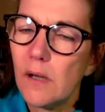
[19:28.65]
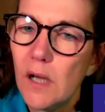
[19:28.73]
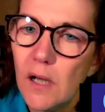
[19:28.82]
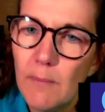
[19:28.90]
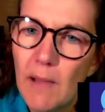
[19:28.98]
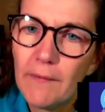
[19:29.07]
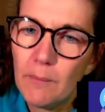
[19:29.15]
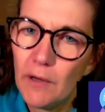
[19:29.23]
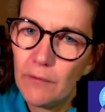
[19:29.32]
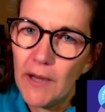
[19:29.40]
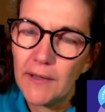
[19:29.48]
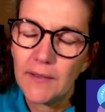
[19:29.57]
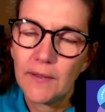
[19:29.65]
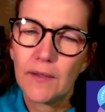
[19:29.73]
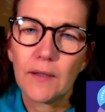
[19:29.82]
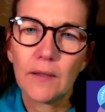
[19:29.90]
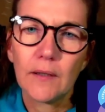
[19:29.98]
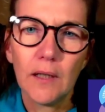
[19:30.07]
I'm having my
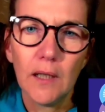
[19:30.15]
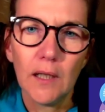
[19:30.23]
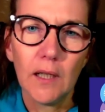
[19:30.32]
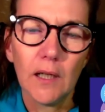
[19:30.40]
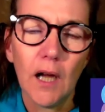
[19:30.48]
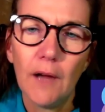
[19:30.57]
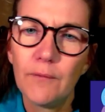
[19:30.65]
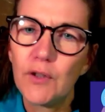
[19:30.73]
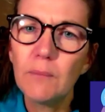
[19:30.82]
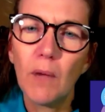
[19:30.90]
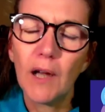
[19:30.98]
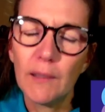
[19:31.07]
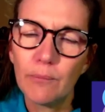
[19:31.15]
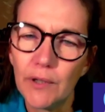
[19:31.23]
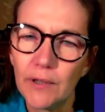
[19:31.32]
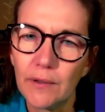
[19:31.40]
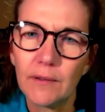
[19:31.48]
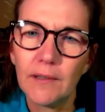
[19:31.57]
rest, uh, I've done my
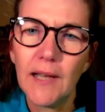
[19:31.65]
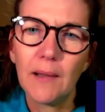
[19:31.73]
bit,